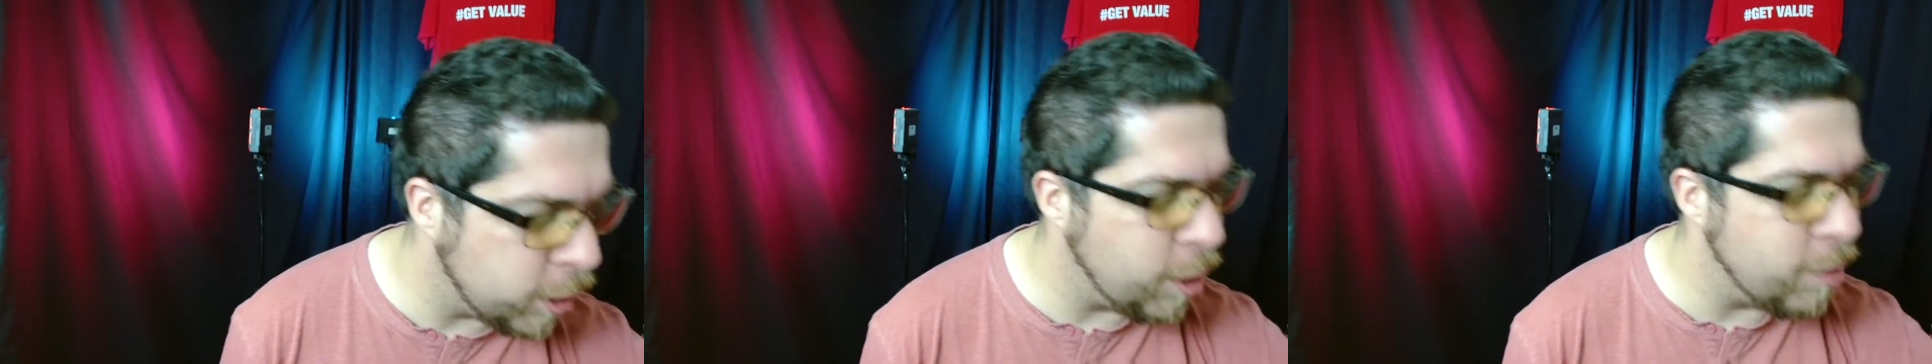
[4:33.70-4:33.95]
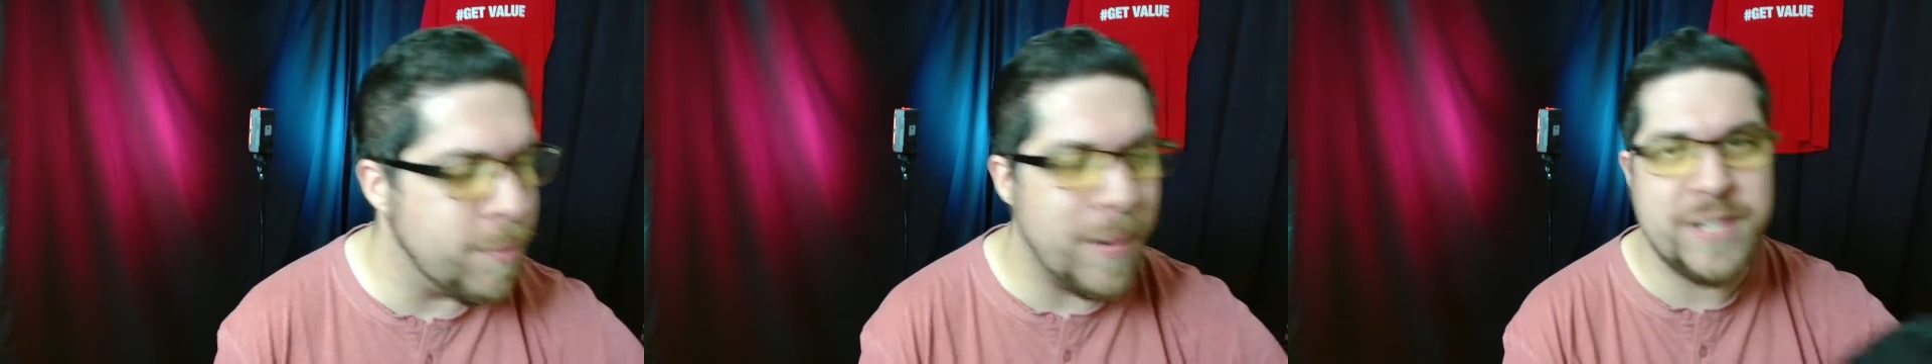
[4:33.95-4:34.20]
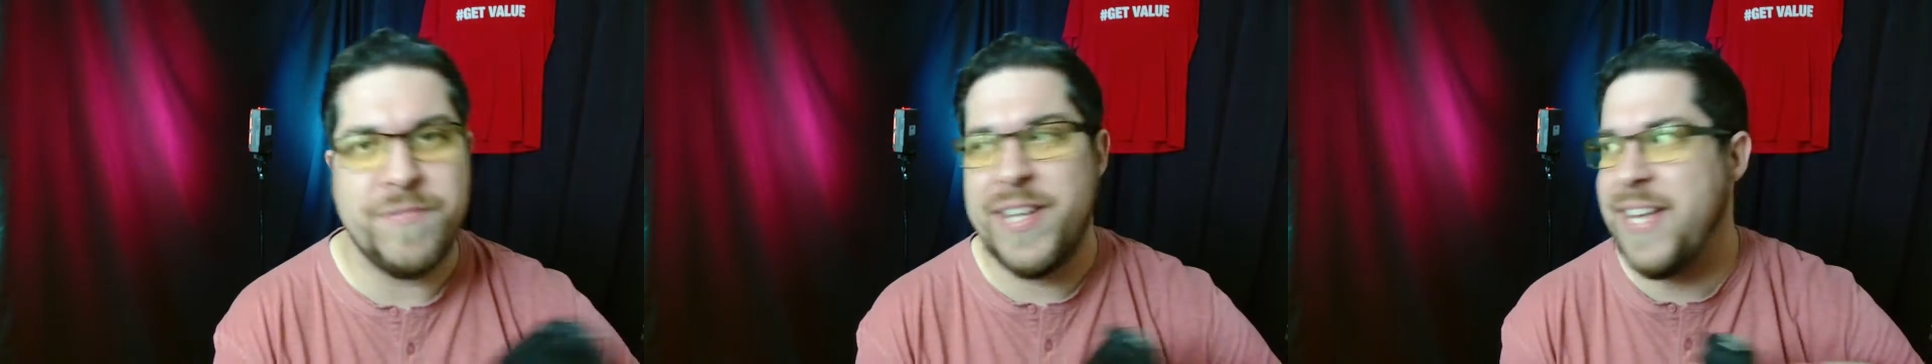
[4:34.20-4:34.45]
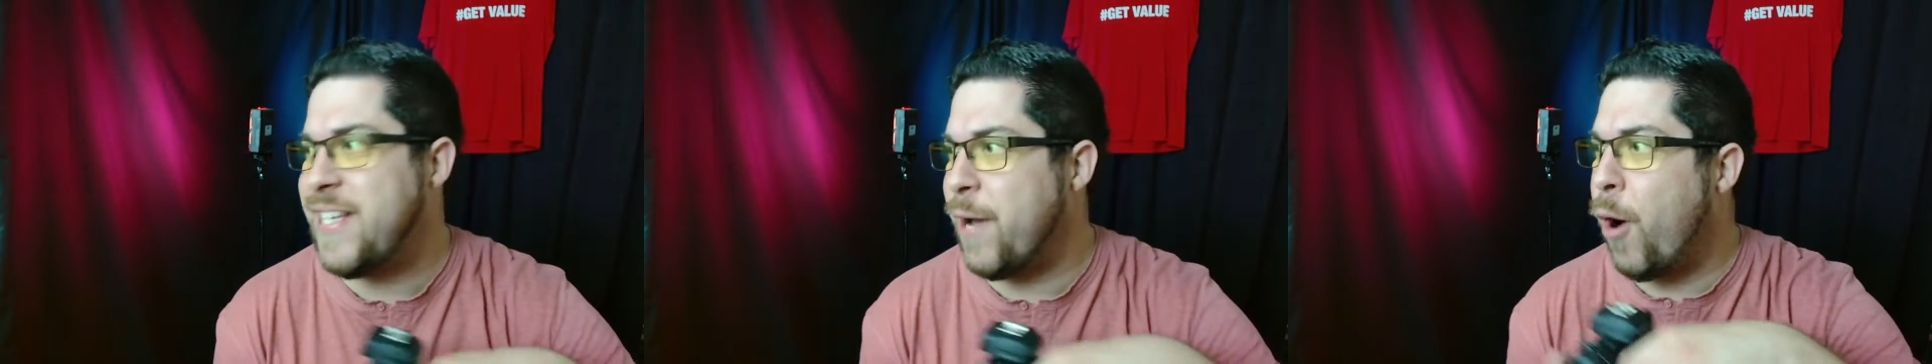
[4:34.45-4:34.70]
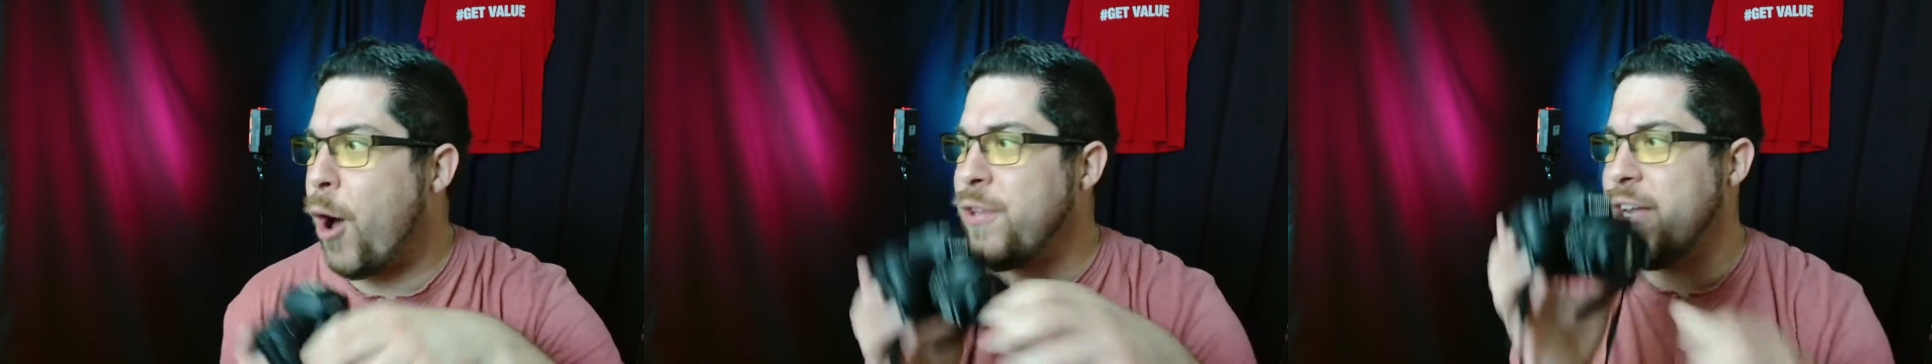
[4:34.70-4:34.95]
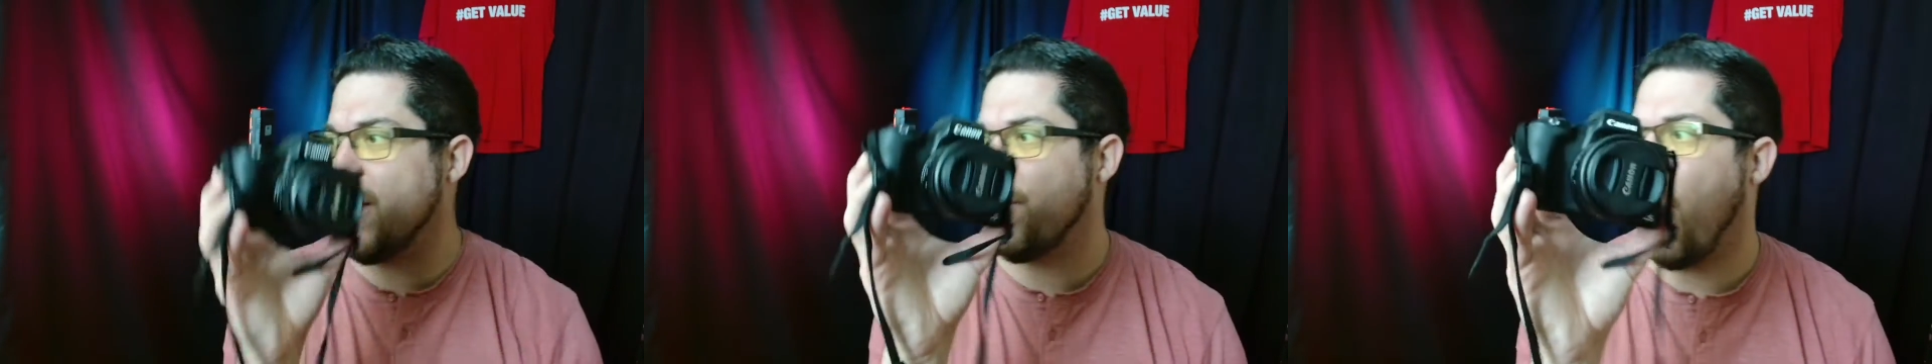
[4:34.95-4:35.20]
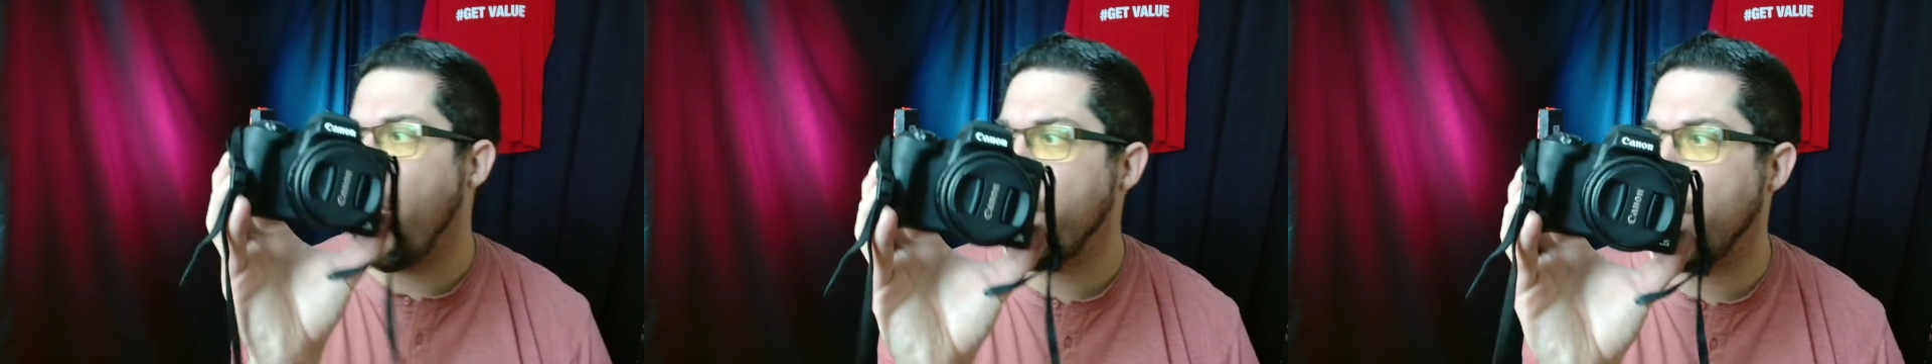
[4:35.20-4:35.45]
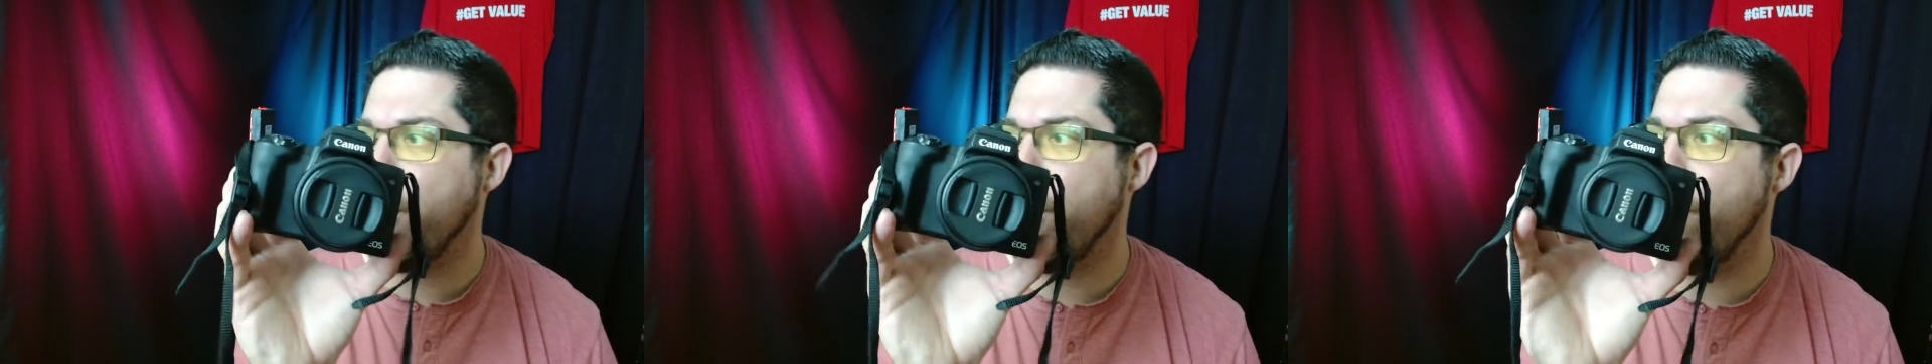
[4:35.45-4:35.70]
to go into much detail on this, but I'm
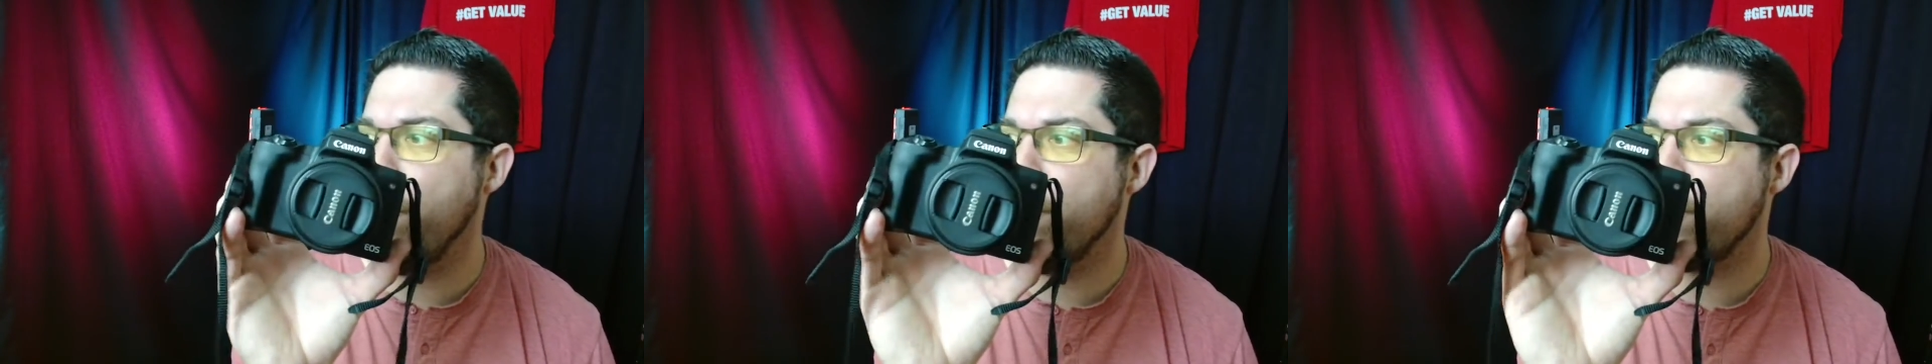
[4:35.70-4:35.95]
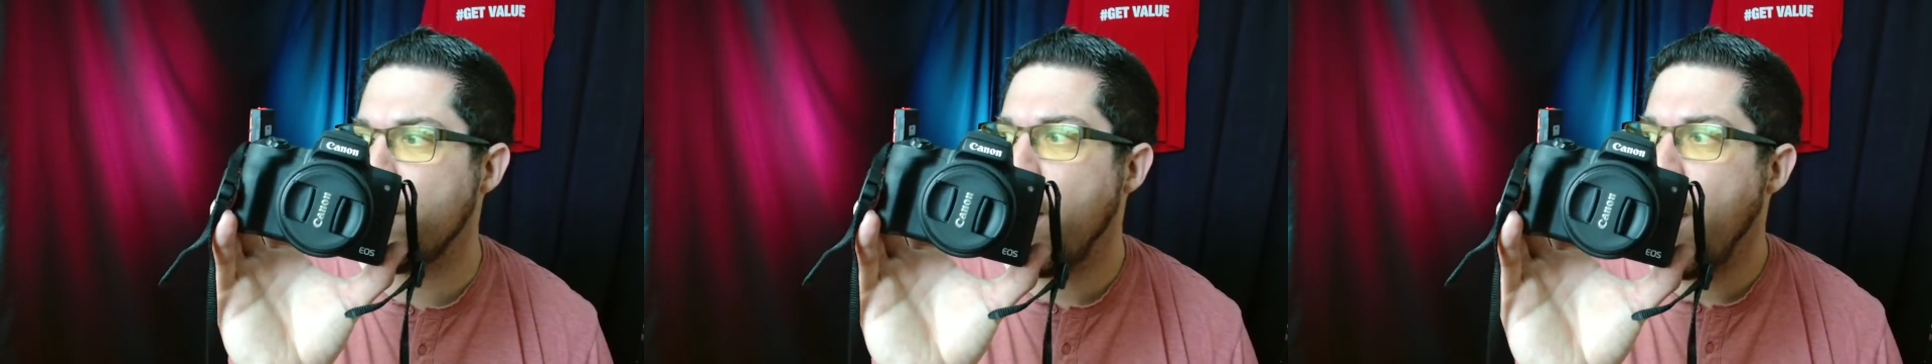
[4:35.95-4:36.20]
going to use